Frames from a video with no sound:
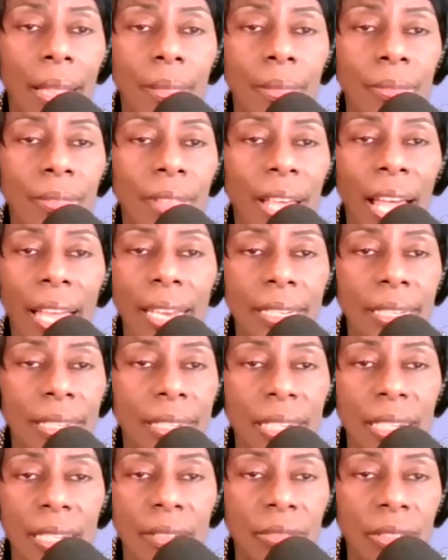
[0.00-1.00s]
That
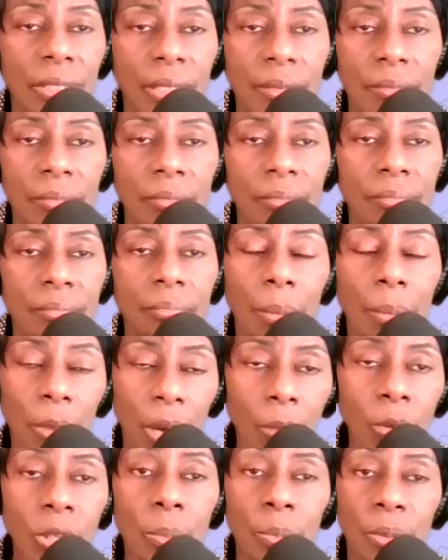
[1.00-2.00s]
didn't even, my
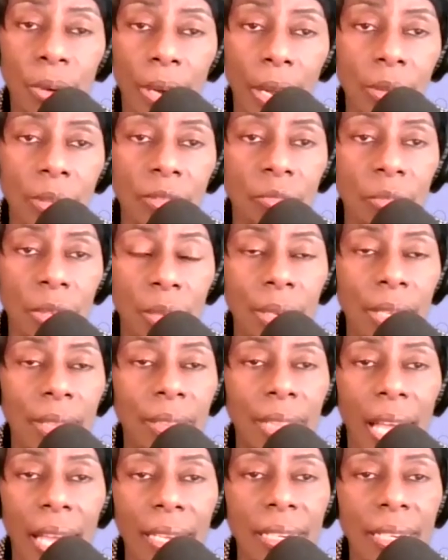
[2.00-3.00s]
mom was proud of me,
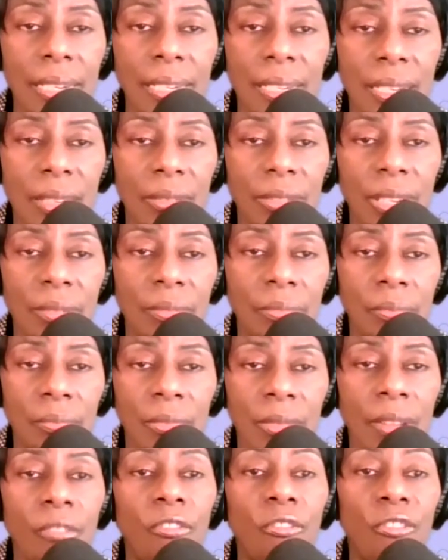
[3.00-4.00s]
but that didn't even
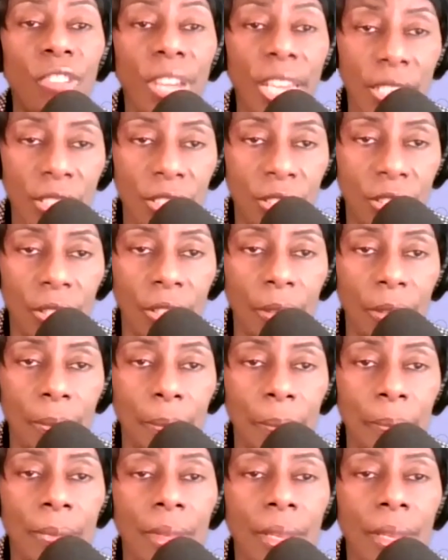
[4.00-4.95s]
phase her.